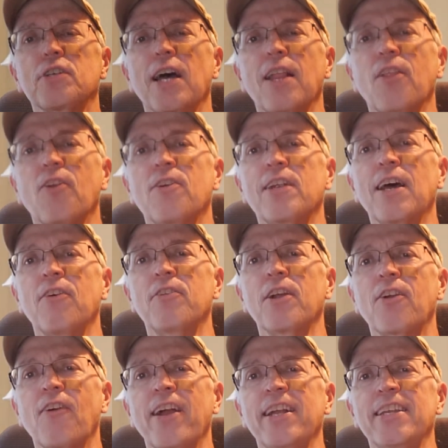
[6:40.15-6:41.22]
I learned out in
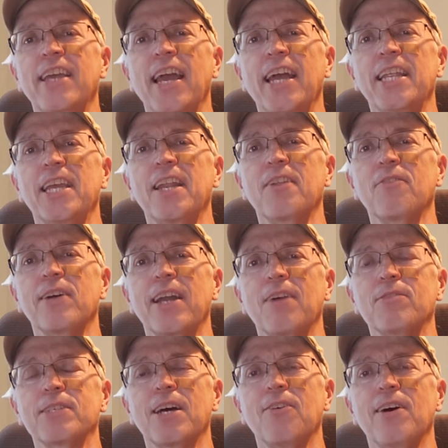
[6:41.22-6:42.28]
the Grand Canyon when I
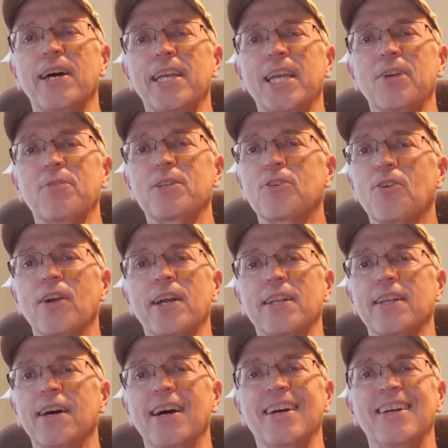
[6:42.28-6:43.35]
was out hiking with
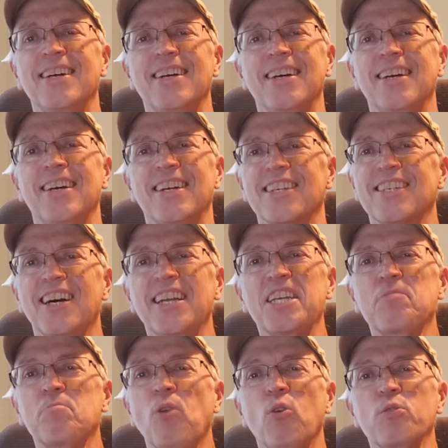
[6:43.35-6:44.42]
Craig that
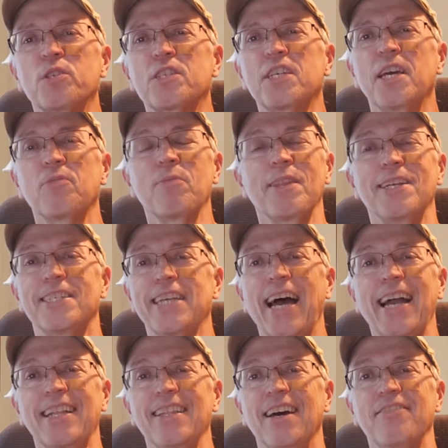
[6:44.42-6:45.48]
cutting moleskin with a
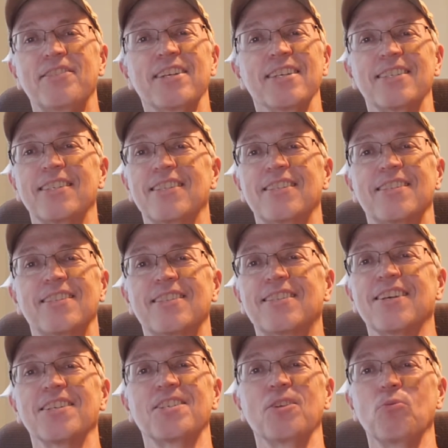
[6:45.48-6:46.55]
jackknife just
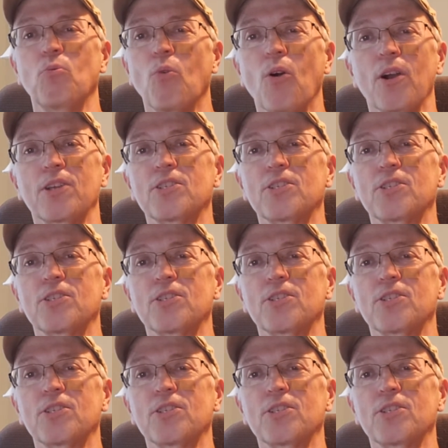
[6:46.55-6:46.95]
doesn't work.